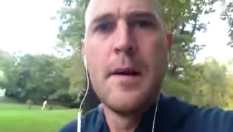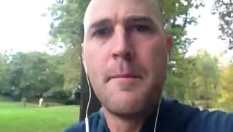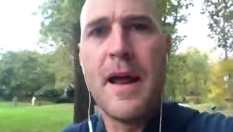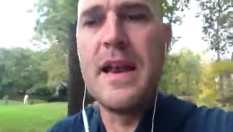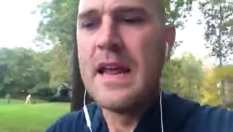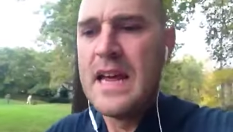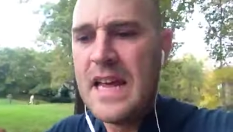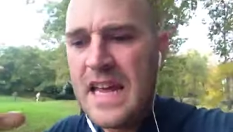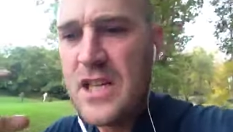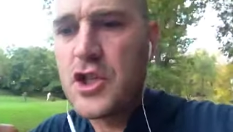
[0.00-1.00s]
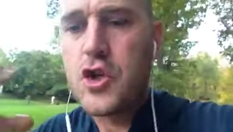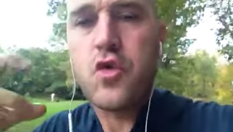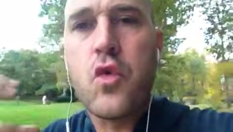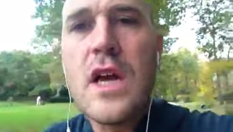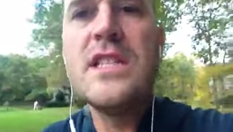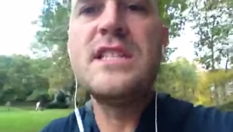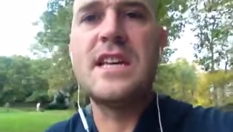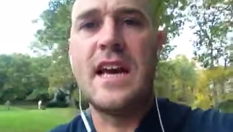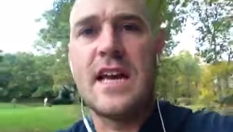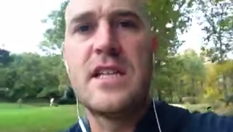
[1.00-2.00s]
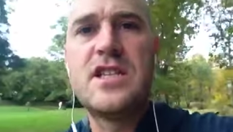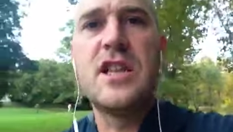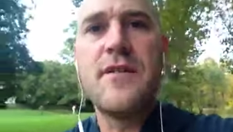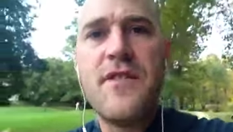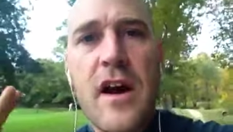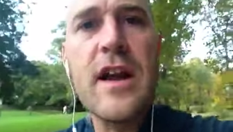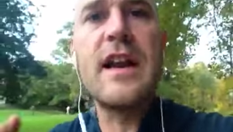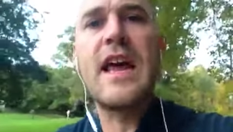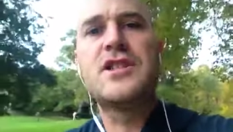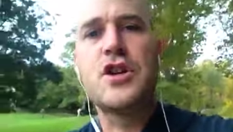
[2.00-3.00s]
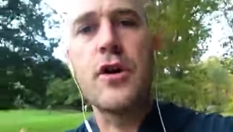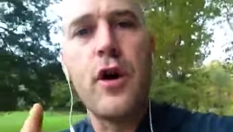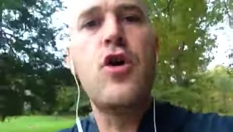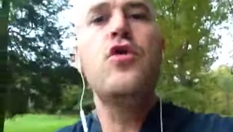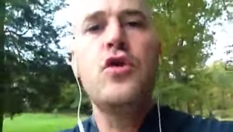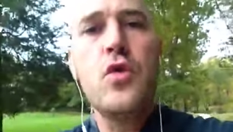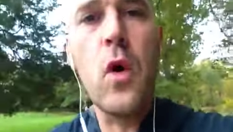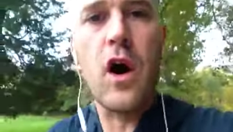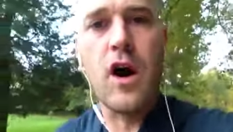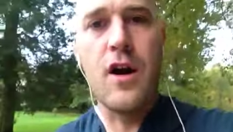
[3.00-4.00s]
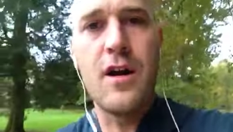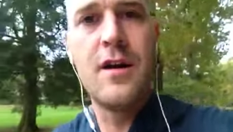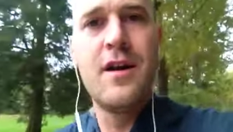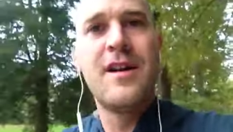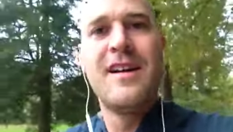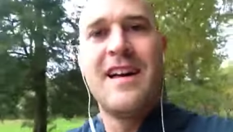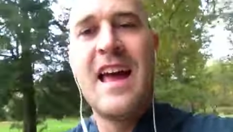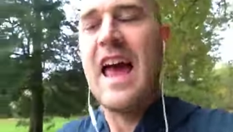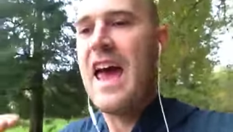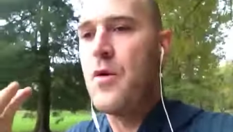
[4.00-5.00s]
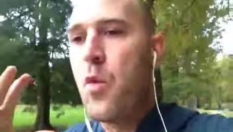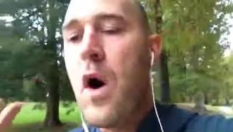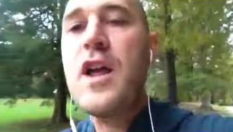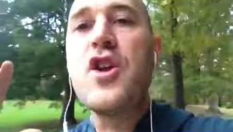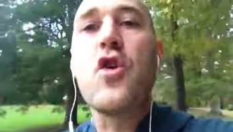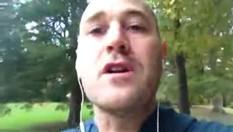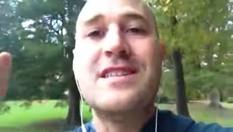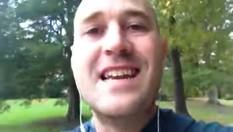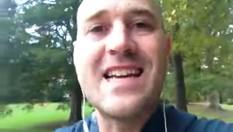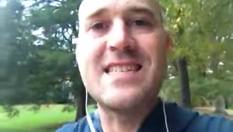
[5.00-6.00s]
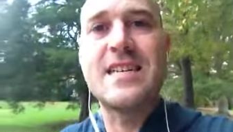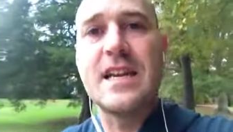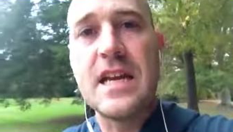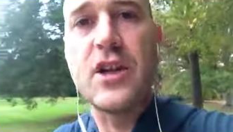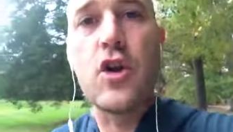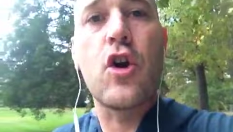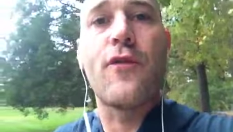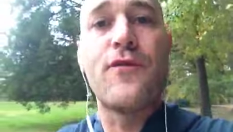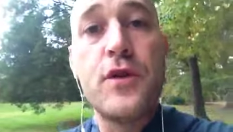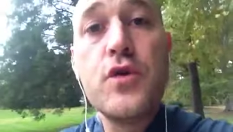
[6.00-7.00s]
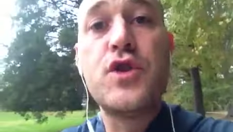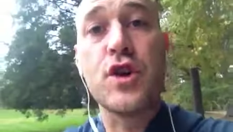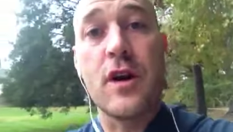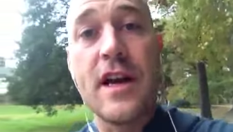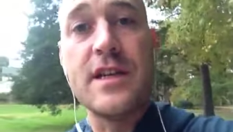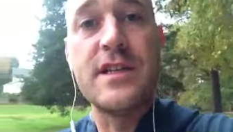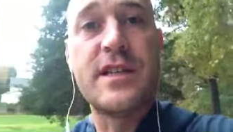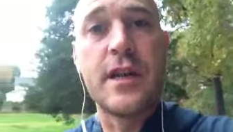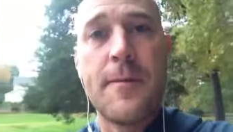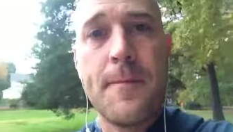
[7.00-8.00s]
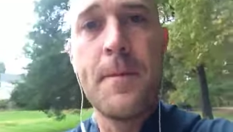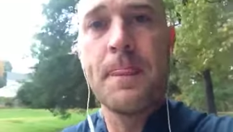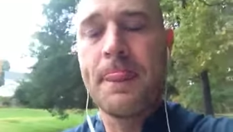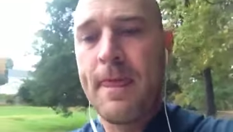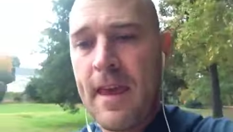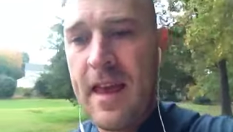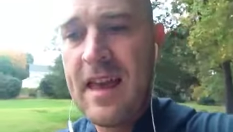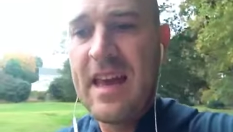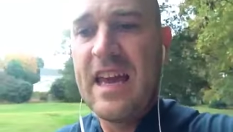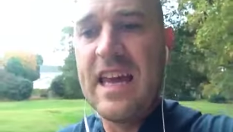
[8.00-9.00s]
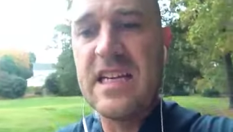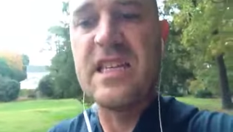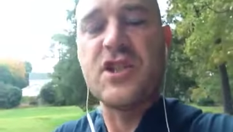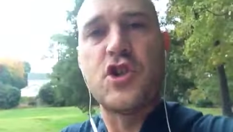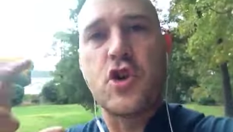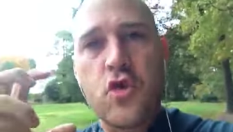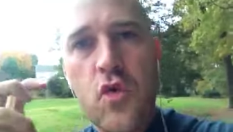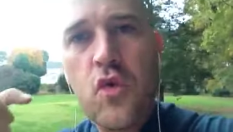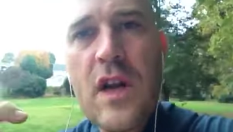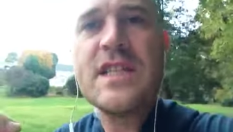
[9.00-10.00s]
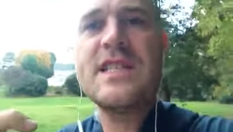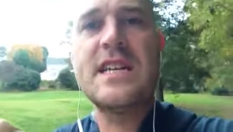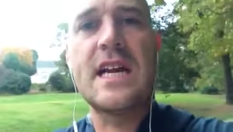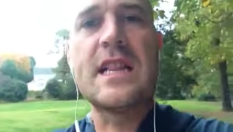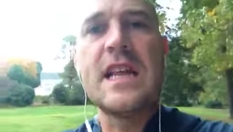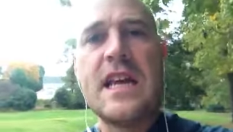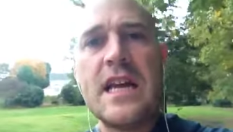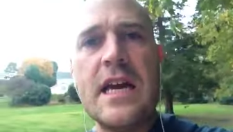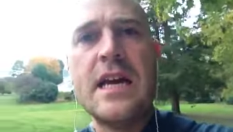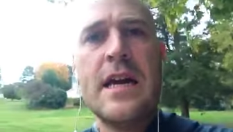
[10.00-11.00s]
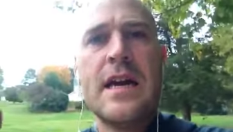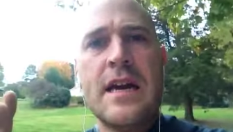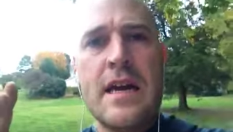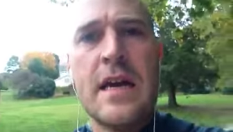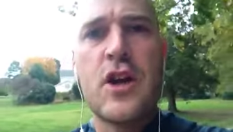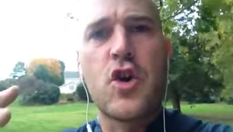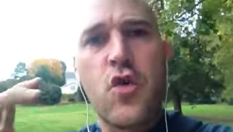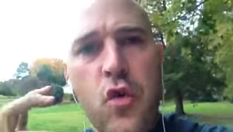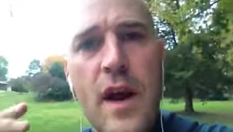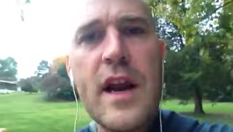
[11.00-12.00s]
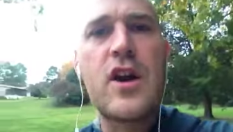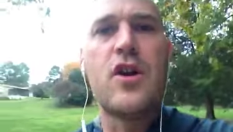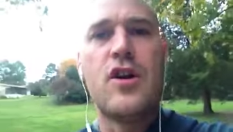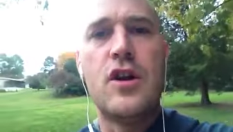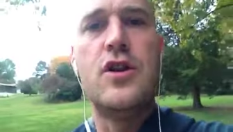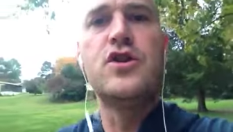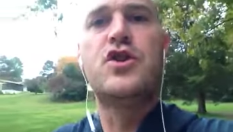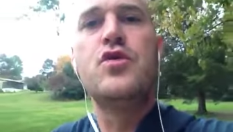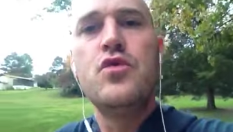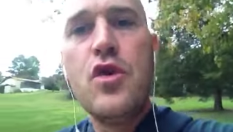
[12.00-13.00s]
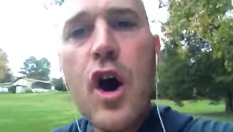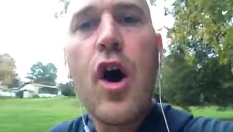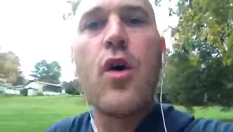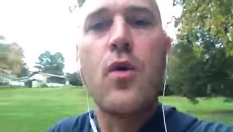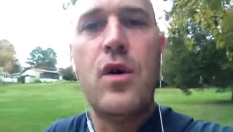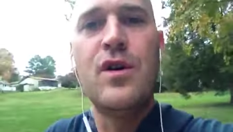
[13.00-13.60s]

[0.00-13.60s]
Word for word: but intrinsic to the very nature of who you are and what your destiny and your future is. It is intrinsically critical to know